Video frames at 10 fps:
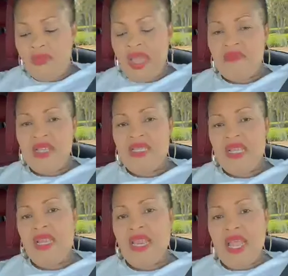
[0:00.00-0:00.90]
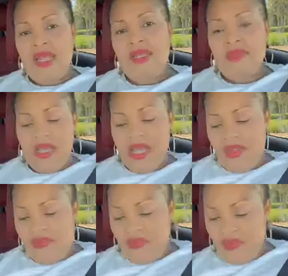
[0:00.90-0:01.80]
She make me sit in here
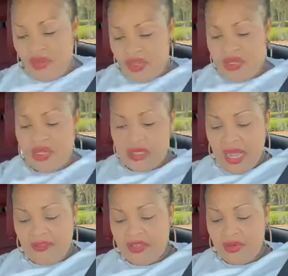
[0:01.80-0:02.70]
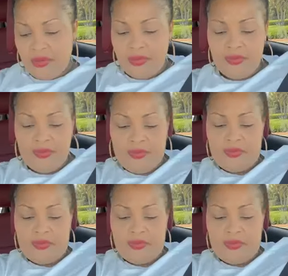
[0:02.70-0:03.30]
eating fufu this afternoon.